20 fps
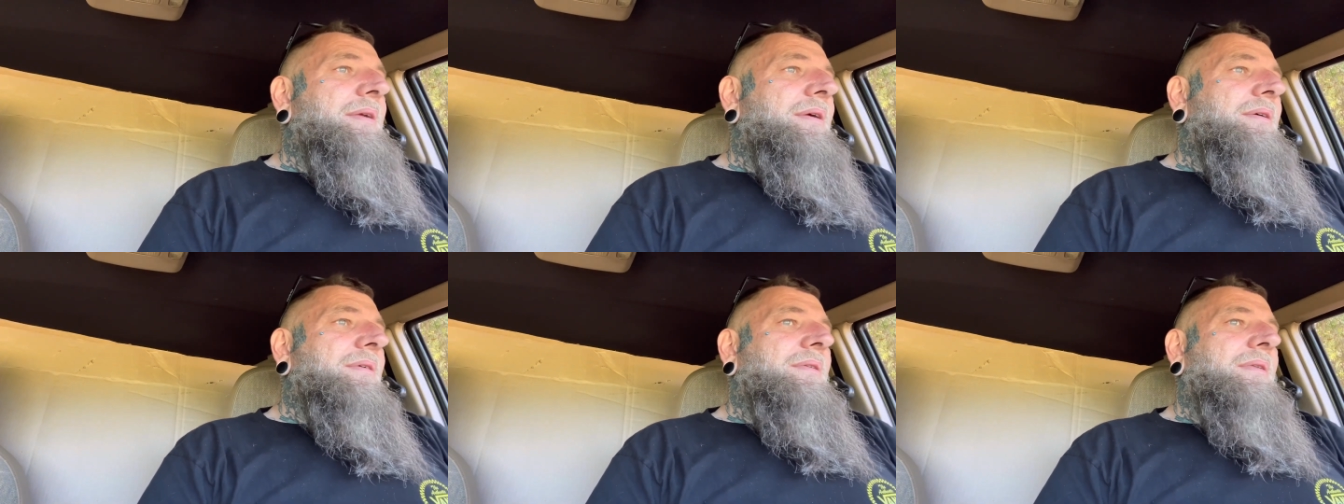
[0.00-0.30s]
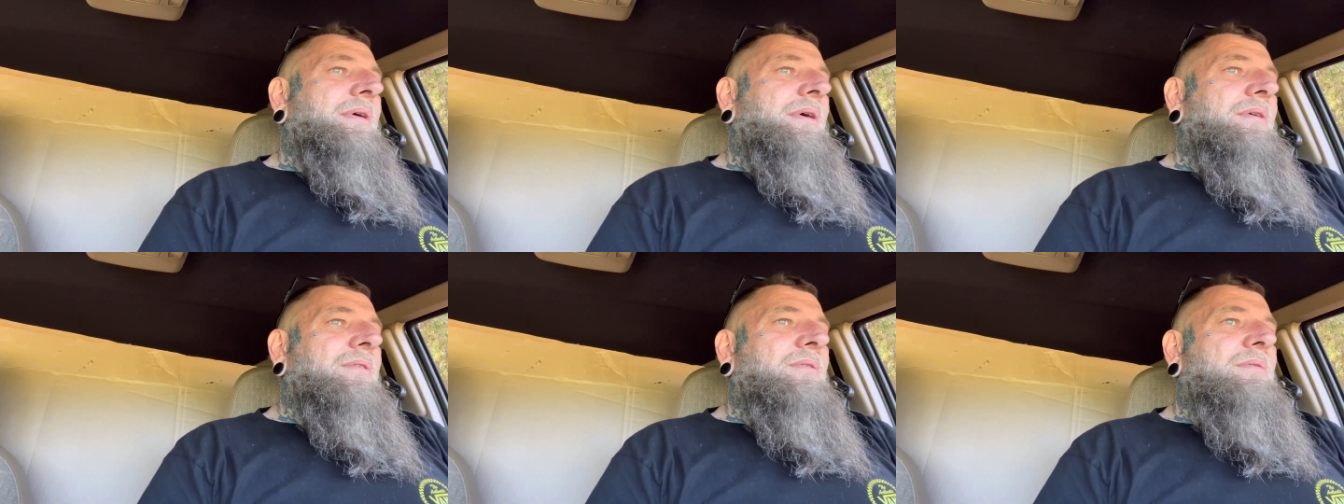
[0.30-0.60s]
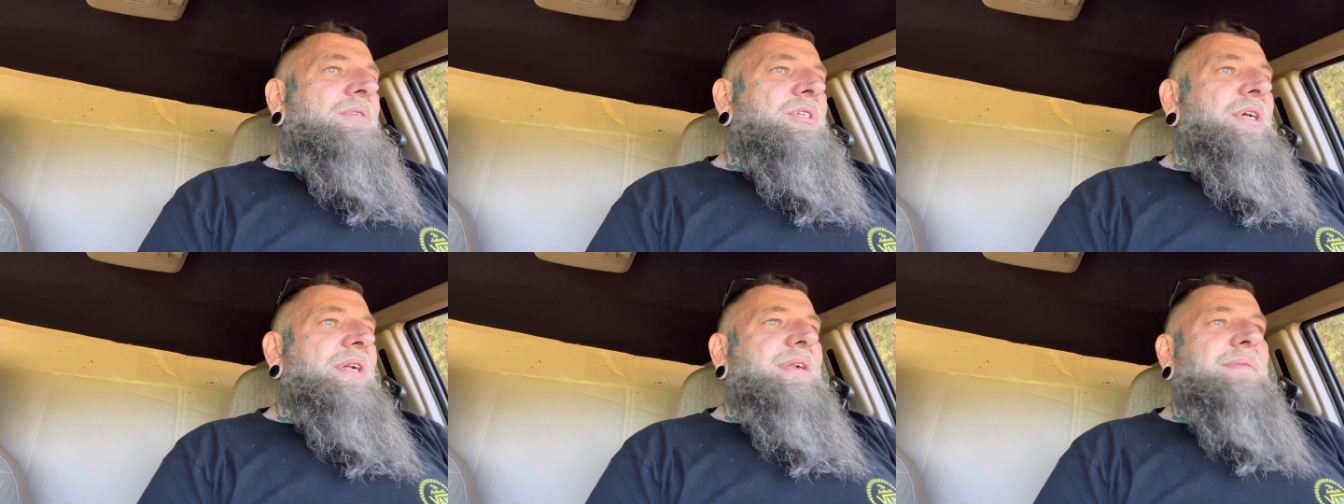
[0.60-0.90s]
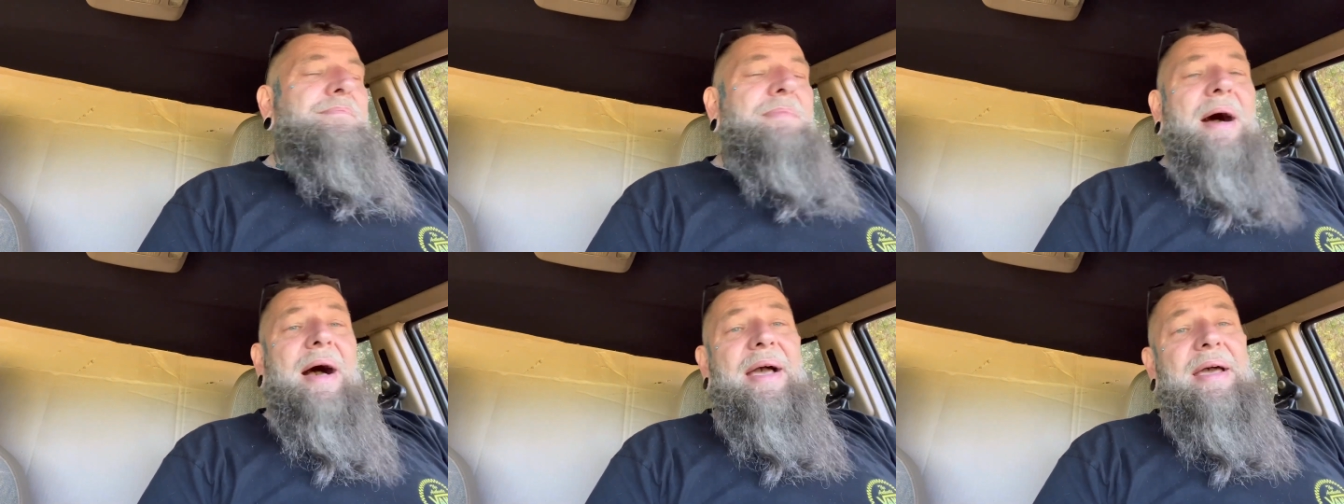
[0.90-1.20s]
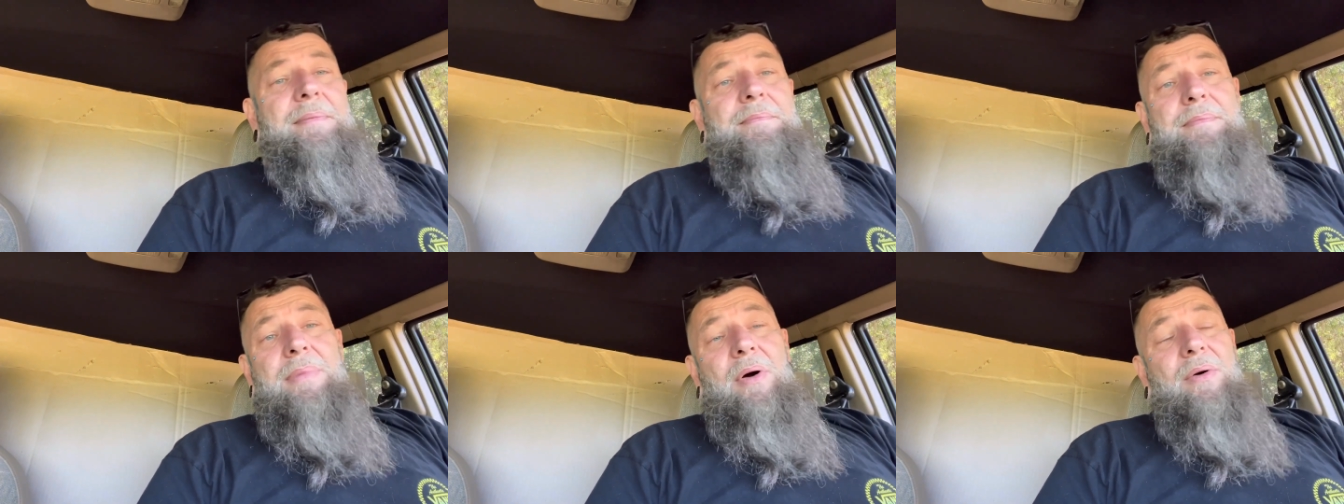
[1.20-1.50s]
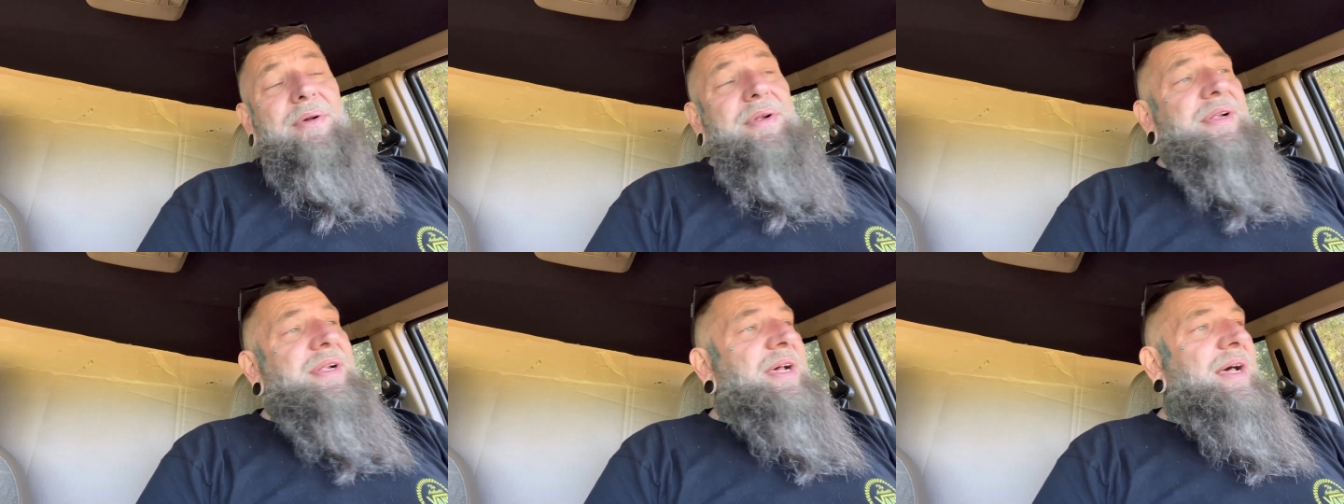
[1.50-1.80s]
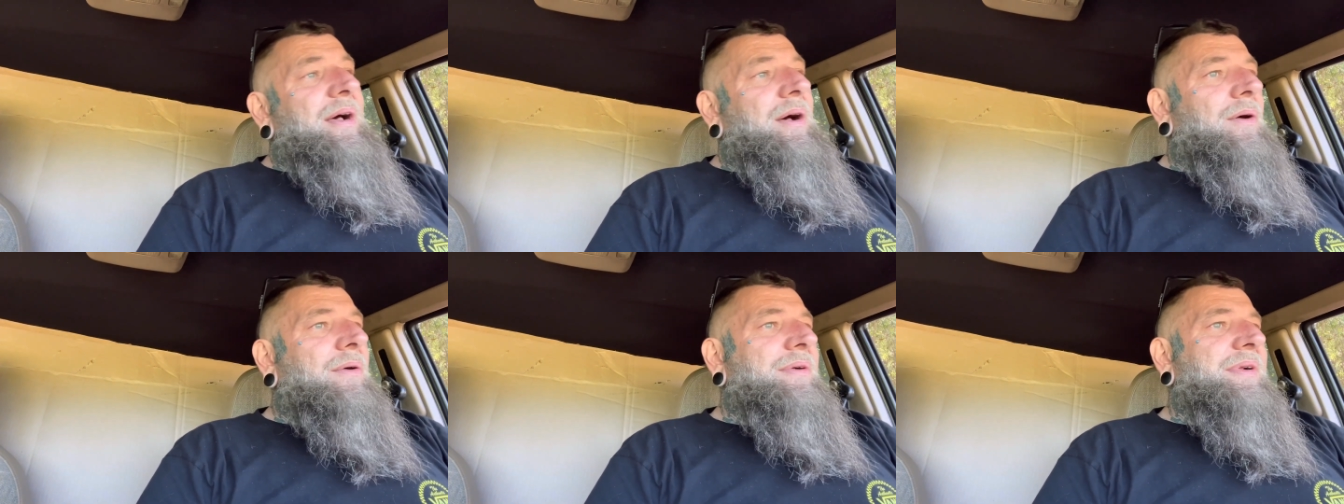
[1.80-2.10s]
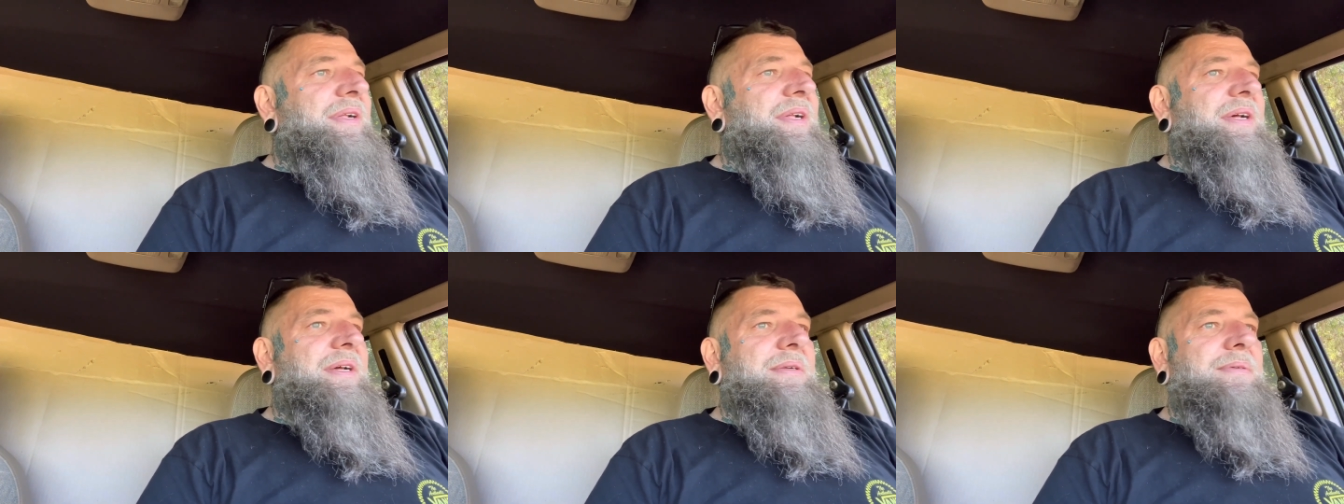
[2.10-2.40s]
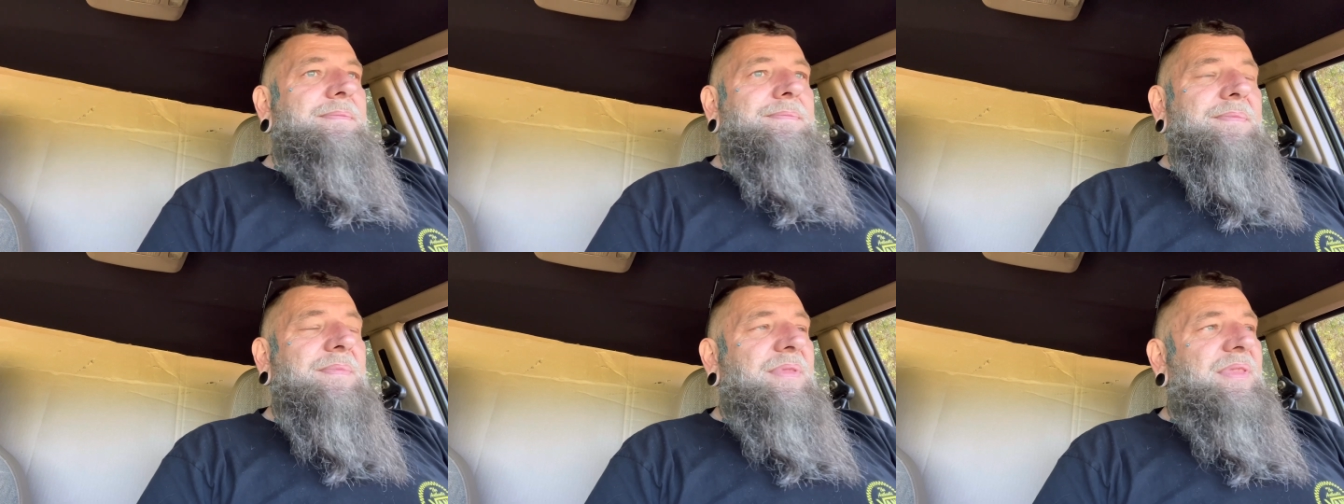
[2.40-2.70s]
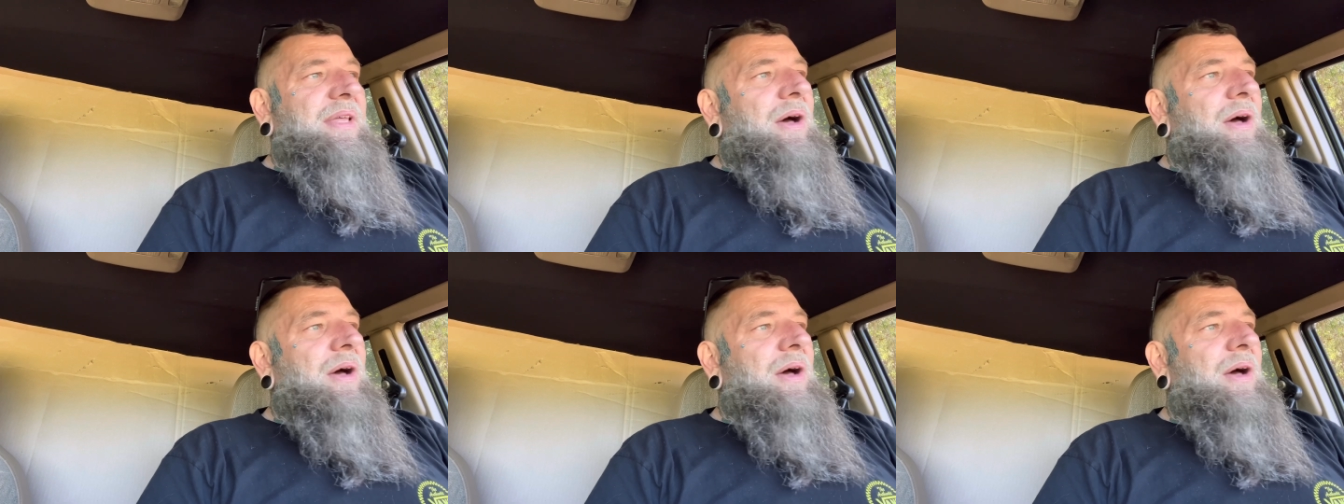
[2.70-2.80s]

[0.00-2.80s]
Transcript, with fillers: they're they're just buying bulk cells and